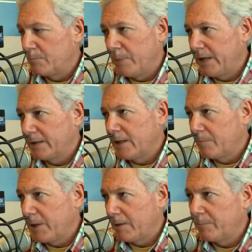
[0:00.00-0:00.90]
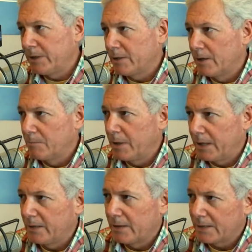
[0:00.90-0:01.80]
Many of them have become
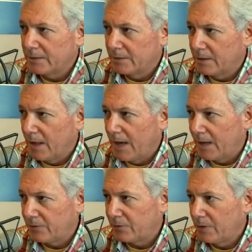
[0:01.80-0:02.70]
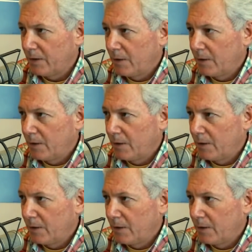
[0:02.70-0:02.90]
an elected class